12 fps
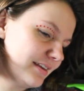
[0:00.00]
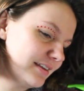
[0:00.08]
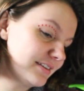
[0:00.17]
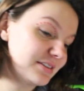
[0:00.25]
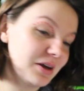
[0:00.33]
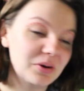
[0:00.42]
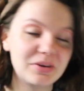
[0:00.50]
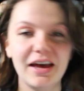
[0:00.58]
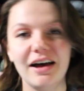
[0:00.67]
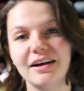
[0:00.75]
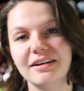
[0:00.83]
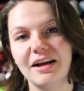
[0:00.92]
So
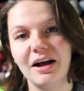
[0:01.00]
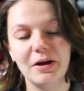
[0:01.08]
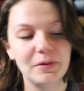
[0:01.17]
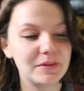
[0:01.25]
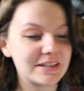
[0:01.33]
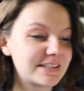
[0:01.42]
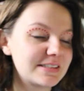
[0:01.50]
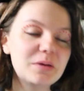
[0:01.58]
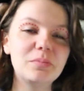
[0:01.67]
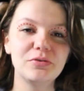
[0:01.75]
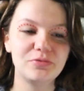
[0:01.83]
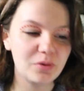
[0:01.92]
yeah, this is the
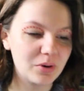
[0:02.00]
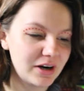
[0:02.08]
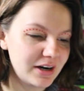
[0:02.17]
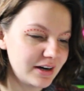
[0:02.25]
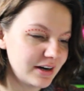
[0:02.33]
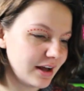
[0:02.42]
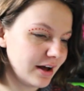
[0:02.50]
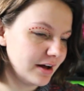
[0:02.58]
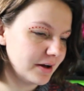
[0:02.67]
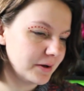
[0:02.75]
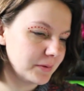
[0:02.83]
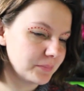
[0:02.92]
before.
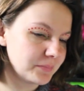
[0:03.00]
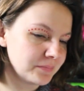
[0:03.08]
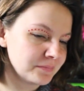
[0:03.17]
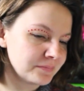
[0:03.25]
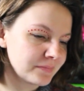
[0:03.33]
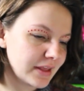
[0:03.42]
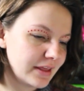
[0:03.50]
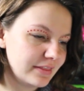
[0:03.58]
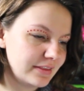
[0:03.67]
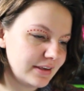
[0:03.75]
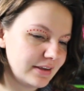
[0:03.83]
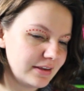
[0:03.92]

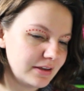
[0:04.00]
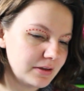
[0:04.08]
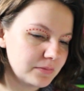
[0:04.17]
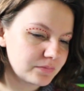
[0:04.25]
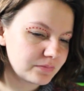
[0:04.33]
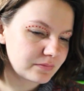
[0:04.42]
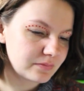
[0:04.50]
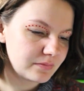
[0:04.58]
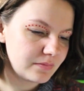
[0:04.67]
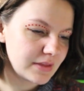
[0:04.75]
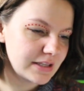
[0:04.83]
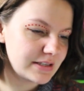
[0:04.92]
The
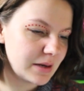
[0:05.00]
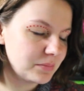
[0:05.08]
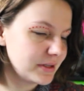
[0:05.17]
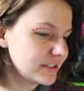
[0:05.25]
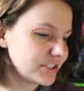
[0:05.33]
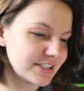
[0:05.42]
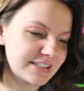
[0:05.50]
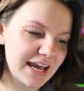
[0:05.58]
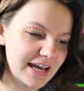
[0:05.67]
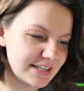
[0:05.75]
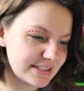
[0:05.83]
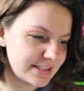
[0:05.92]
template just
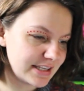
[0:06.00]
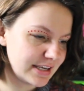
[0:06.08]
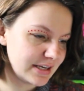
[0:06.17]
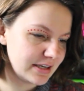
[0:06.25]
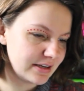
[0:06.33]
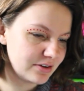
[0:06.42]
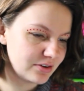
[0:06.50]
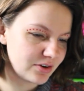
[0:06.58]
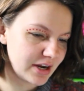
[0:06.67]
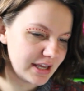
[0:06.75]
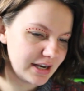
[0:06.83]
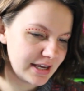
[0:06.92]
has the
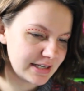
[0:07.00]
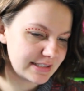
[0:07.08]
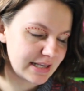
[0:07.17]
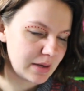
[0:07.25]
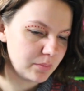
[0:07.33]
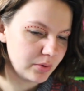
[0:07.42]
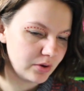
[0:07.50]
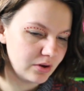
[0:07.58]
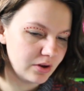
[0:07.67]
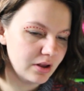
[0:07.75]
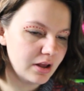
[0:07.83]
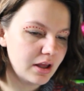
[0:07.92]
great example